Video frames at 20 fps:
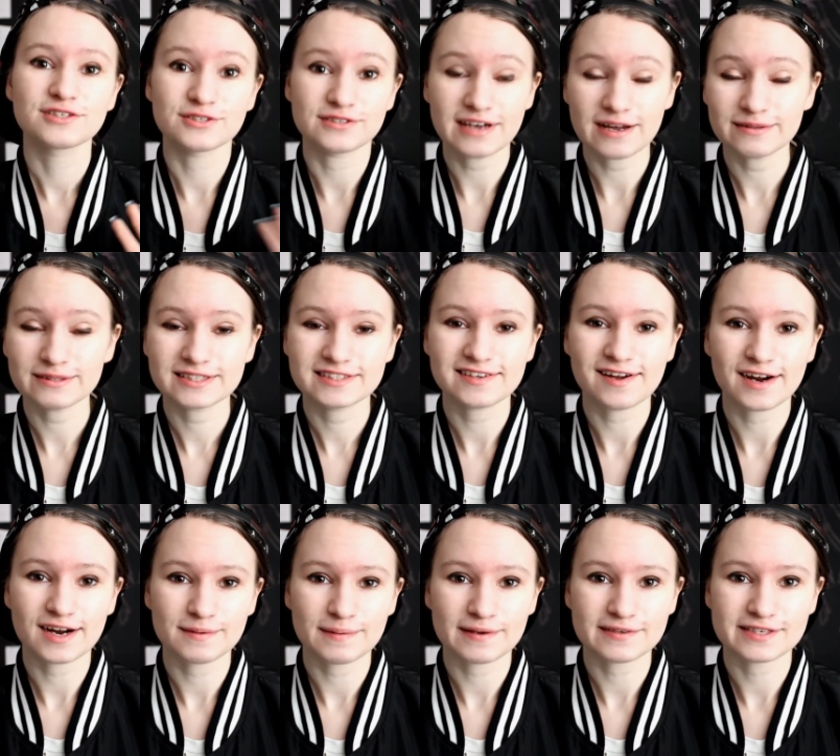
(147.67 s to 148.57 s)
So now let's
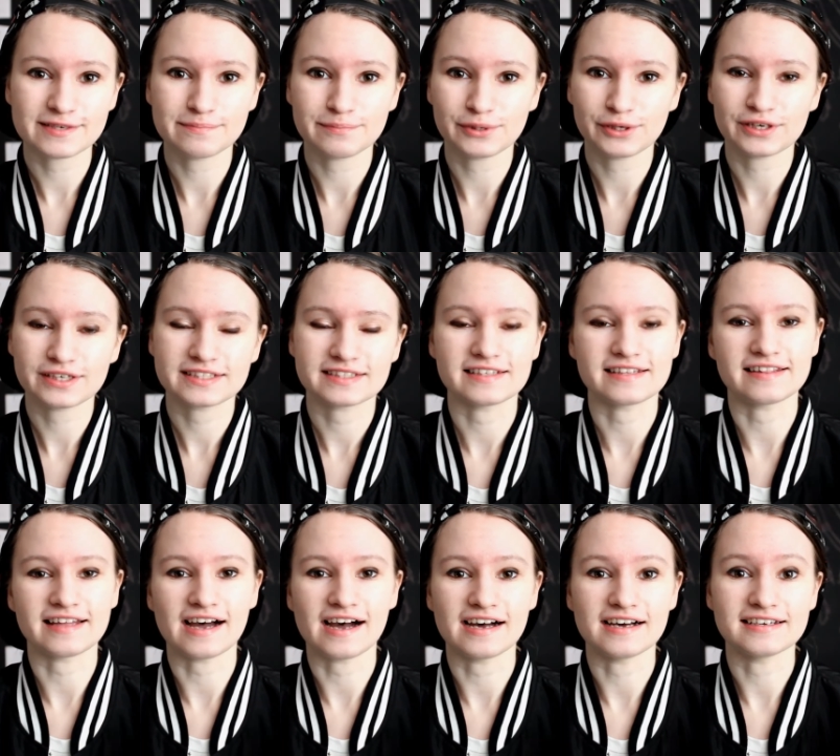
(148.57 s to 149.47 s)
talk about some books
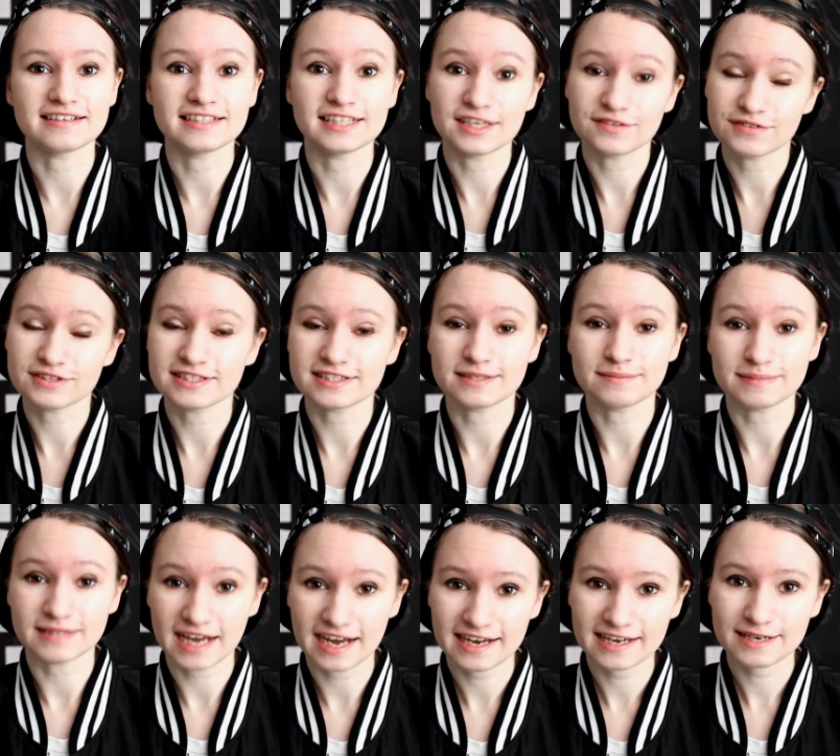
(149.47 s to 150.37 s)
that, given some
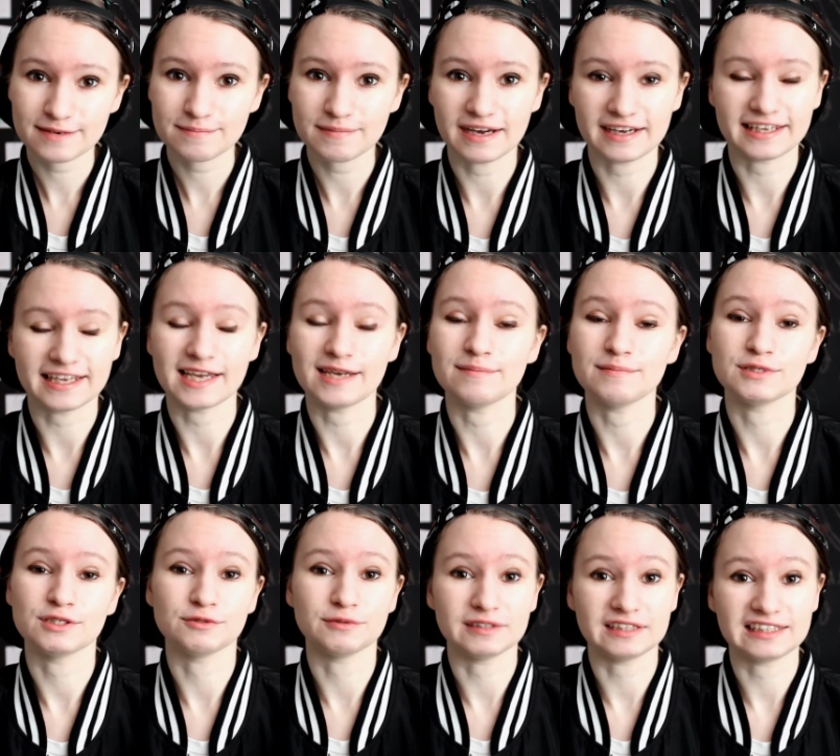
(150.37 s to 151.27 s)
time, I came
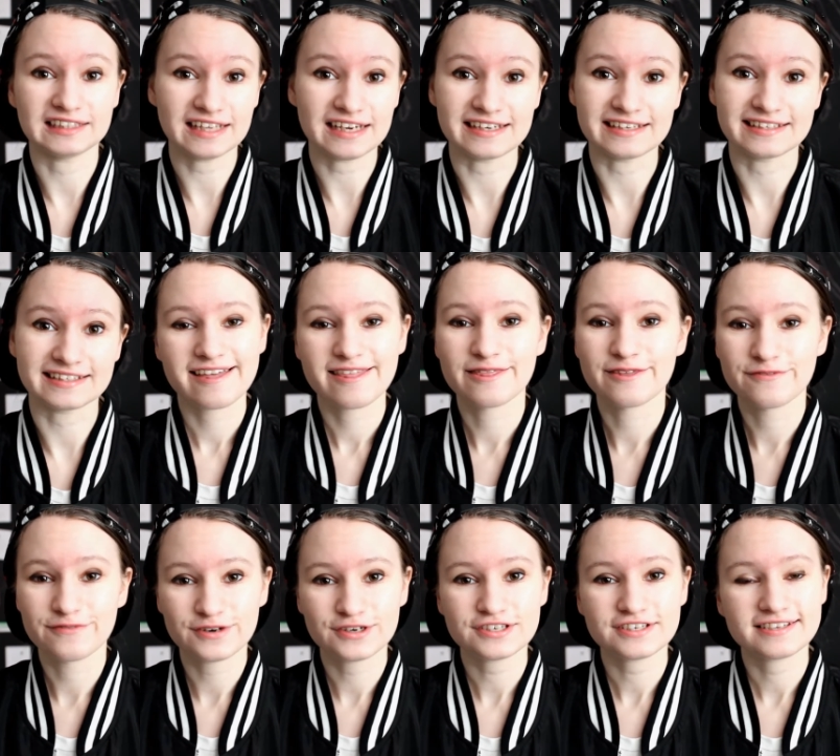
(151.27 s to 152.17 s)
to really like. The
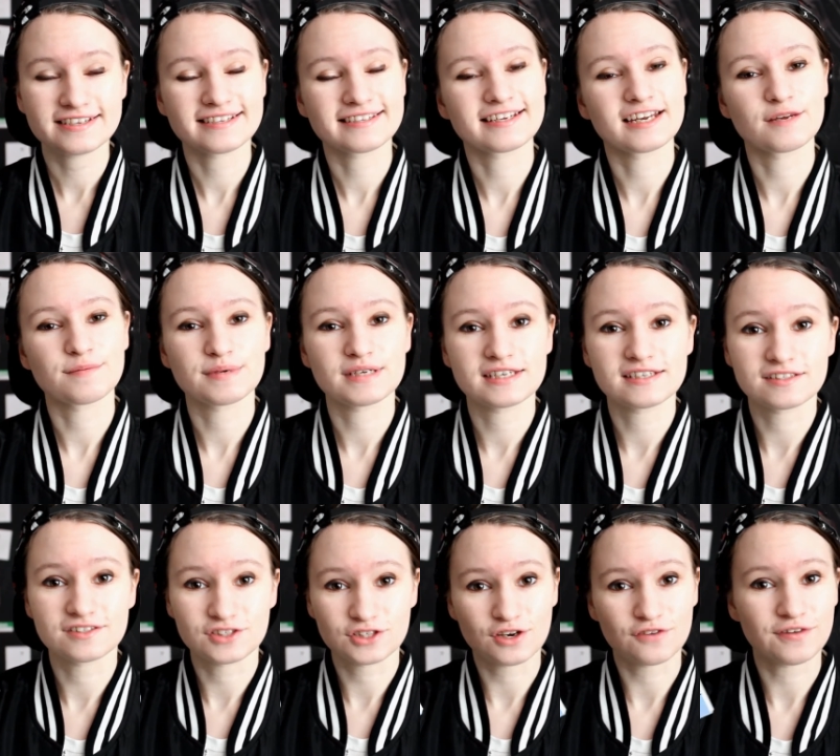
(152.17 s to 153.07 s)
first is going to be
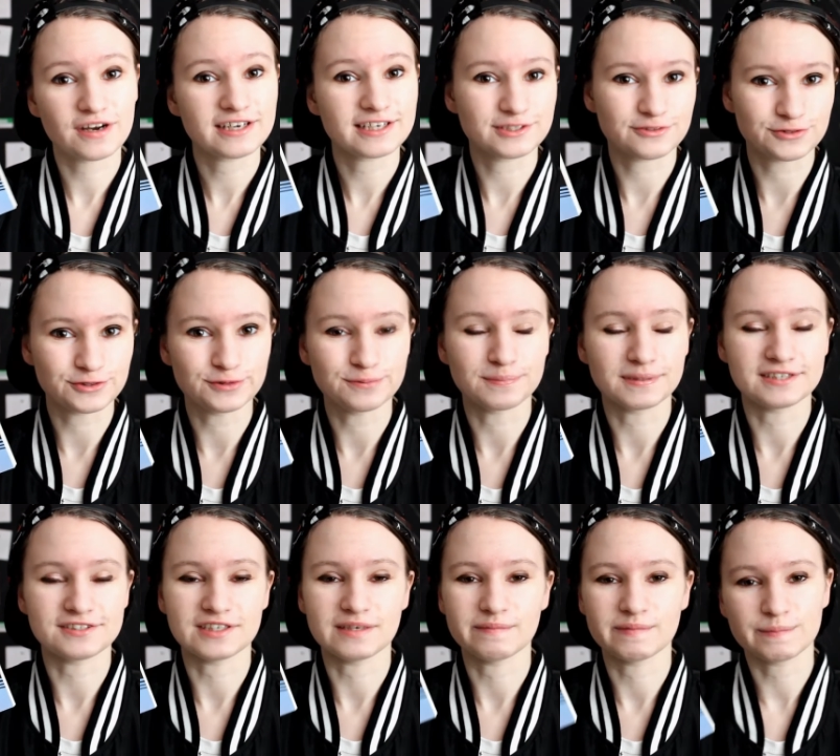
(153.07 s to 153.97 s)
Giovanni's Room by
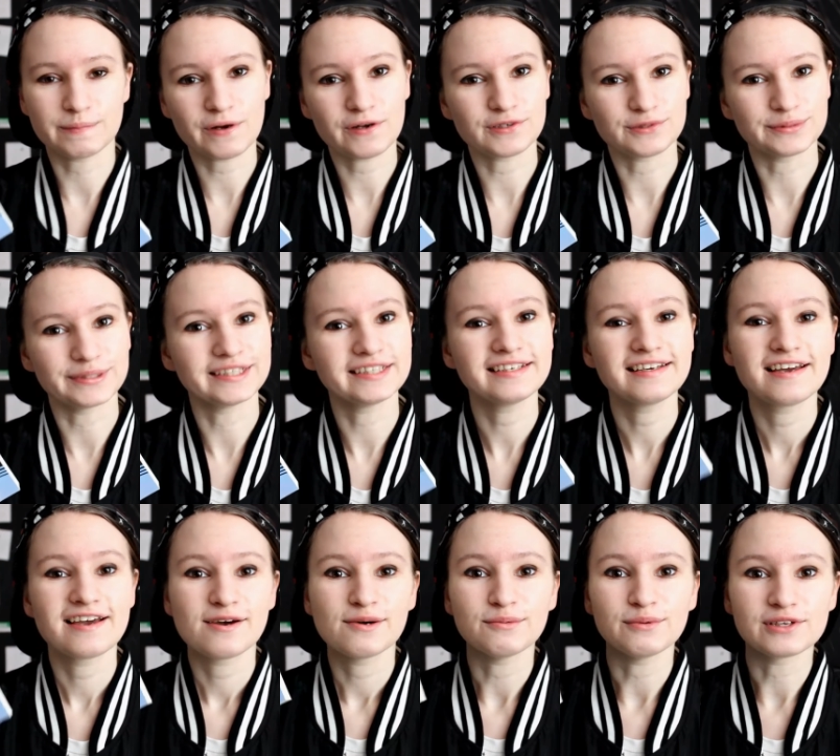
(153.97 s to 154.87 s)
James Baldwin,
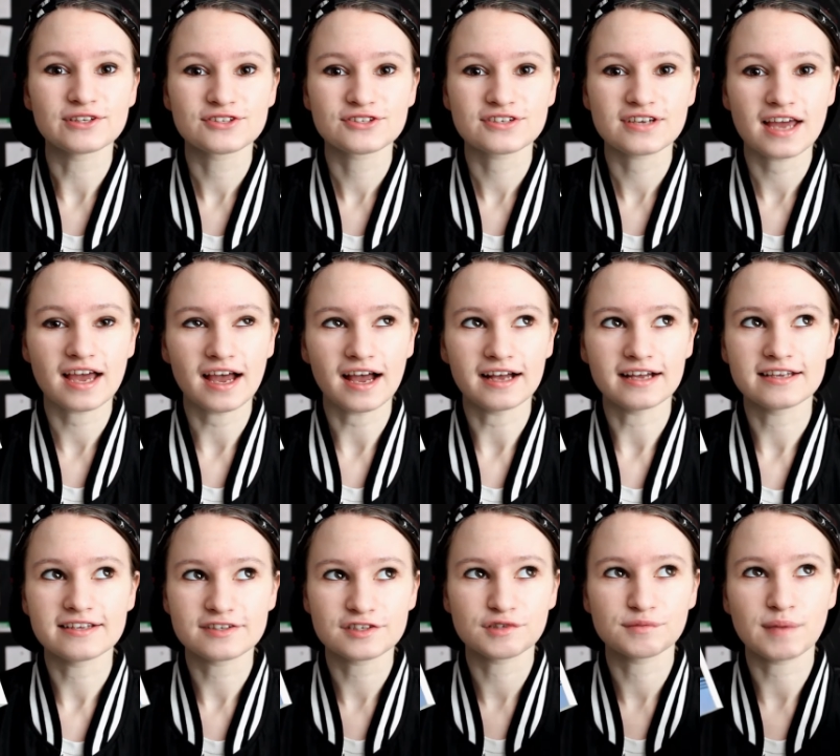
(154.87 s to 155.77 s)
which,
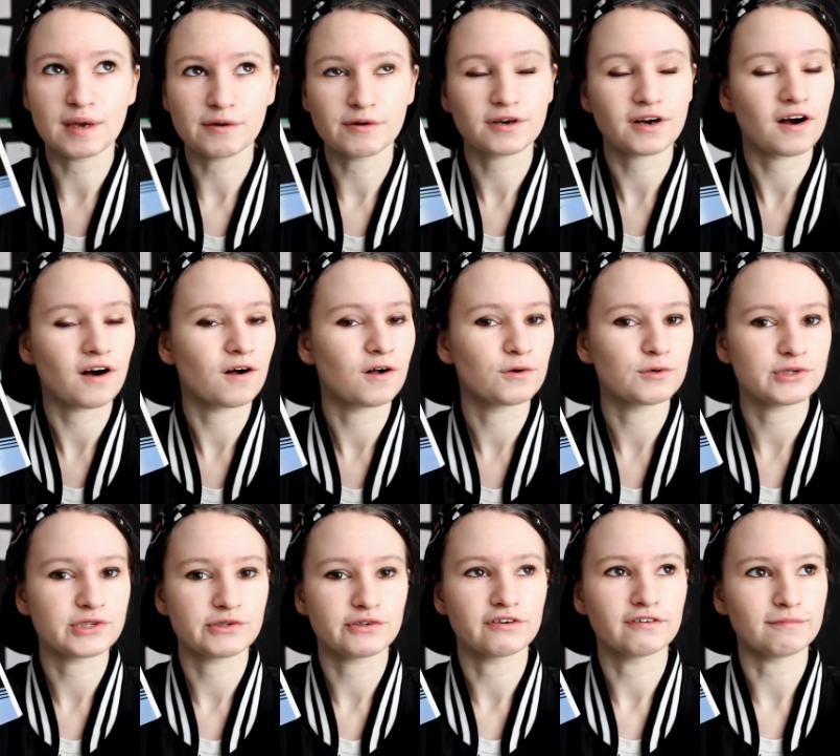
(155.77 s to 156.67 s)
as you may recall,
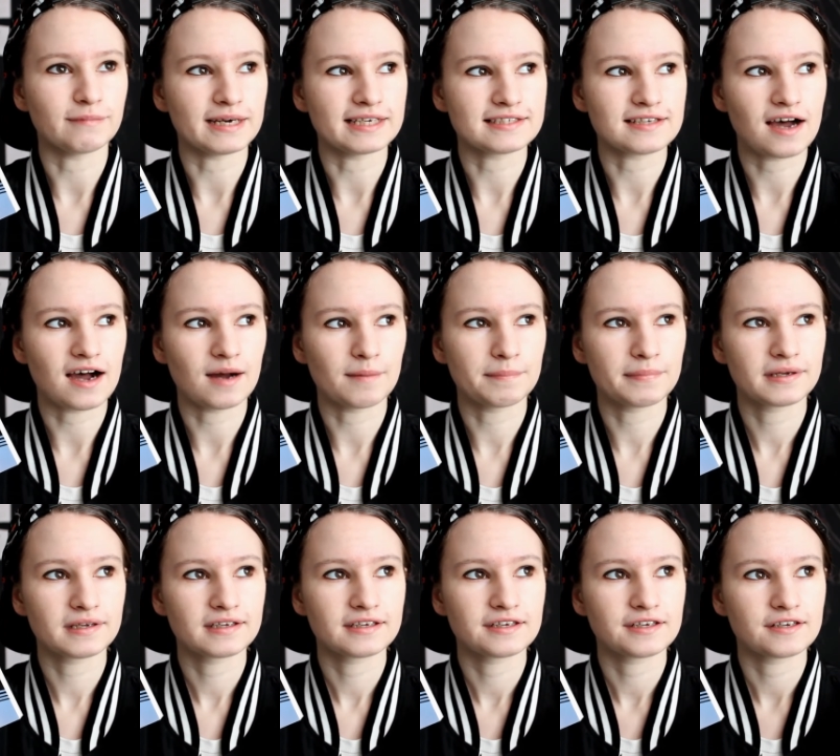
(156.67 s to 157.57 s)
was one of my top
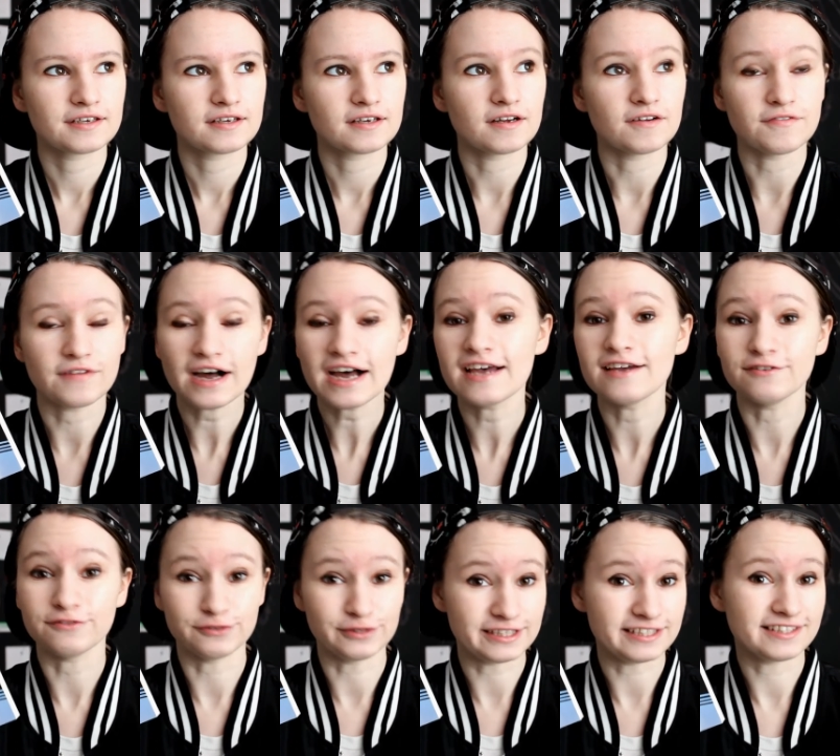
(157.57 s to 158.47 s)

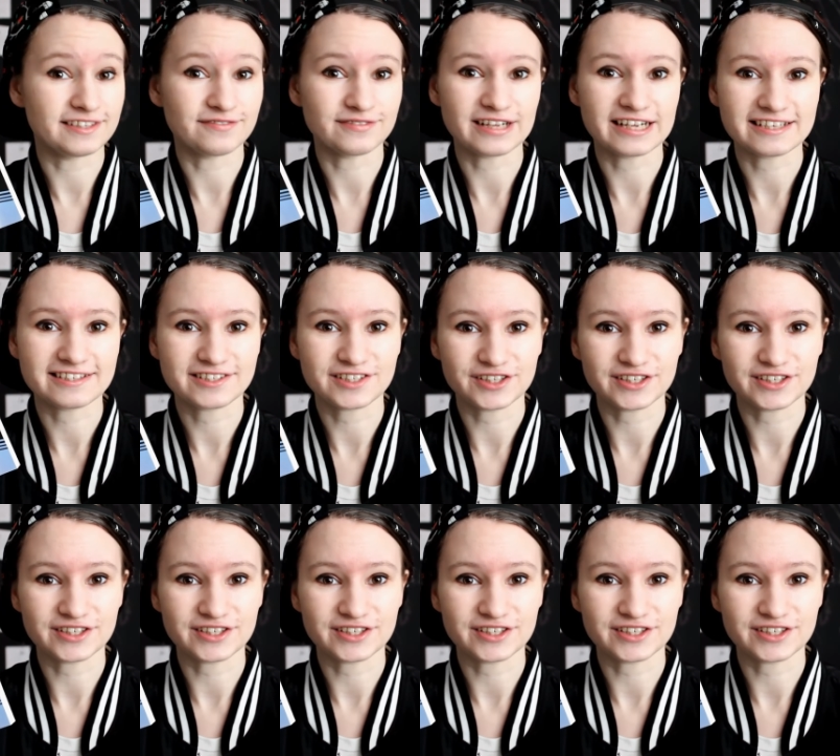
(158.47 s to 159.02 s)
five reads of last